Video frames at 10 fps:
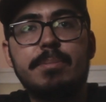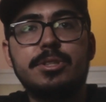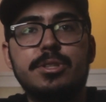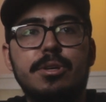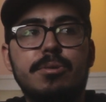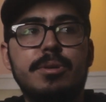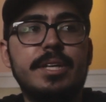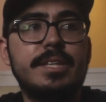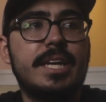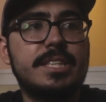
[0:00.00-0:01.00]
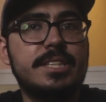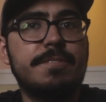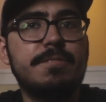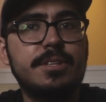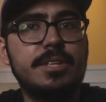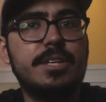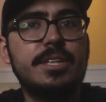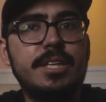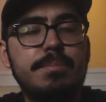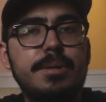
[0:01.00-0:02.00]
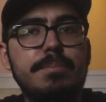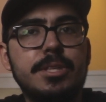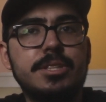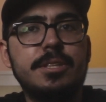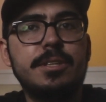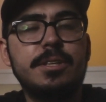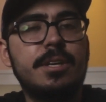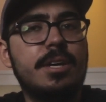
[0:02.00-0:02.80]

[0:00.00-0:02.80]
so that's definitely going to keep me busy